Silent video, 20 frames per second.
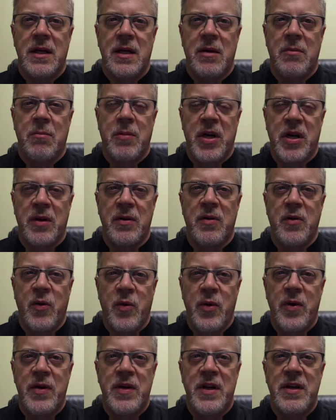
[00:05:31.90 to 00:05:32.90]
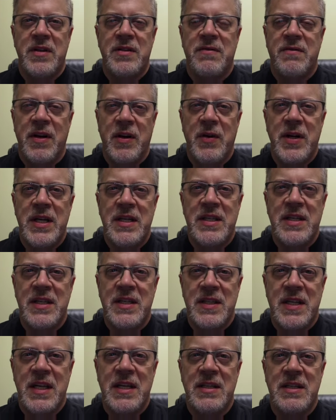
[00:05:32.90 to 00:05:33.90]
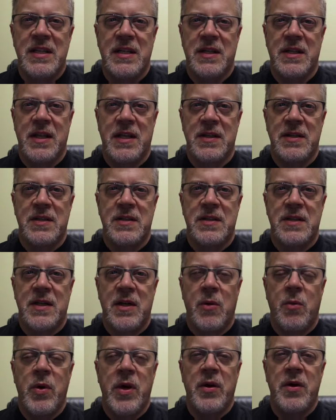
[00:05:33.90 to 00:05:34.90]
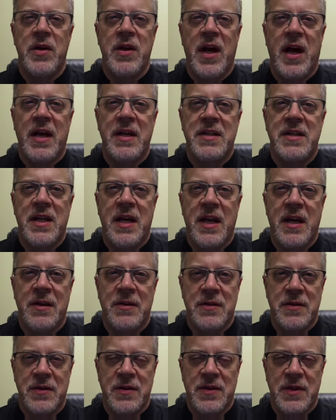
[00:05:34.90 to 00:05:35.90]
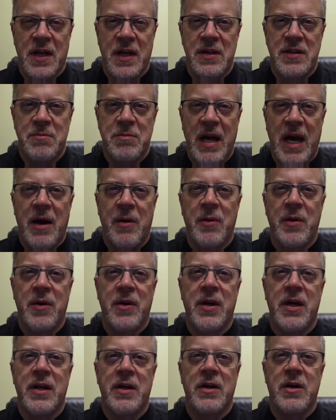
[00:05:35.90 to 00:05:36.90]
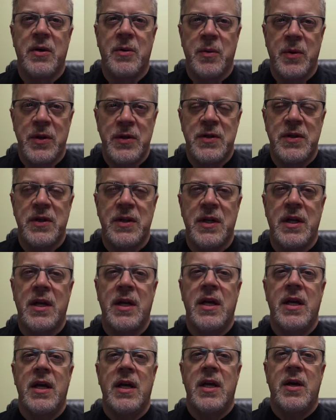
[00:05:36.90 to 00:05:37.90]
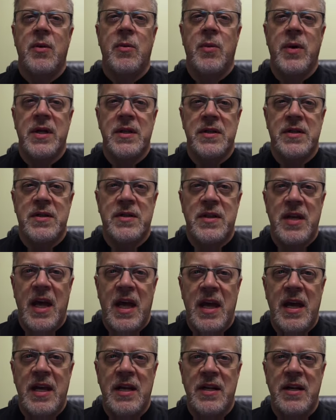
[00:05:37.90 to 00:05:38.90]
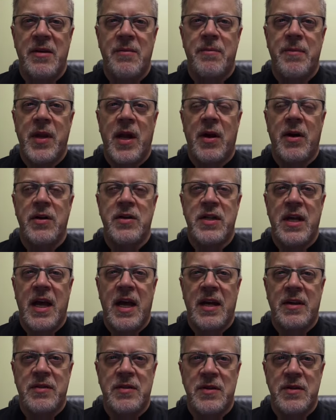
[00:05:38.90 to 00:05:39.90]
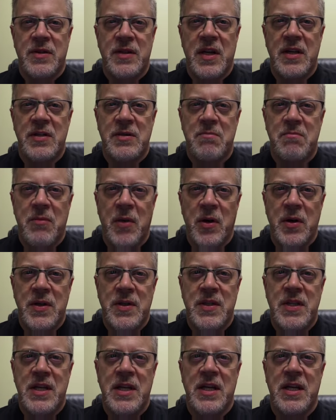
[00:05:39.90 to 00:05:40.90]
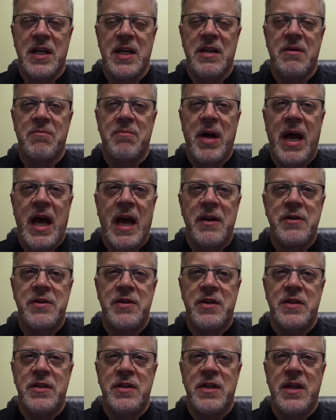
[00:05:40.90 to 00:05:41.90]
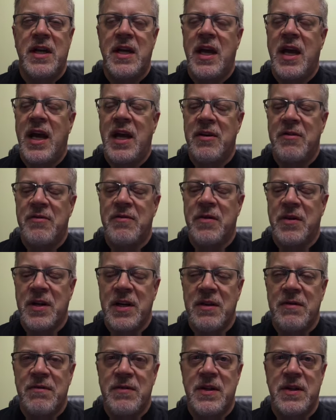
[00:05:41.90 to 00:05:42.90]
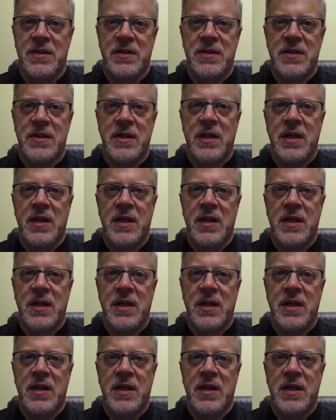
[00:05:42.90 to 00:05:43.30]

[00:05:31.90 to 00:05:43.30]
But our Lord is very succinct in this. We are not to exercise power and coercion. We instead are to exercise mercy and compassion and forgiveness.